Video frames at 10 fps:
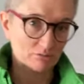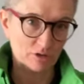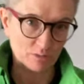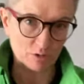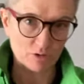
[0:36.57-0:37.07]

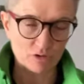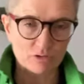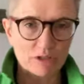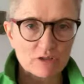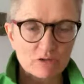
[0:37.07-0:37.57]
which produces your
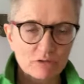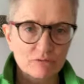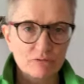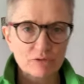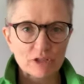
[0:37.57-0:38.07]

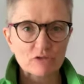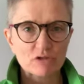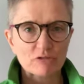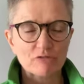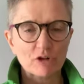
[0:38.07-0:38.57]

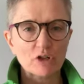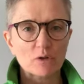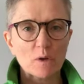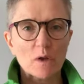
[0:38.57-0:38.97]
estrogen for you.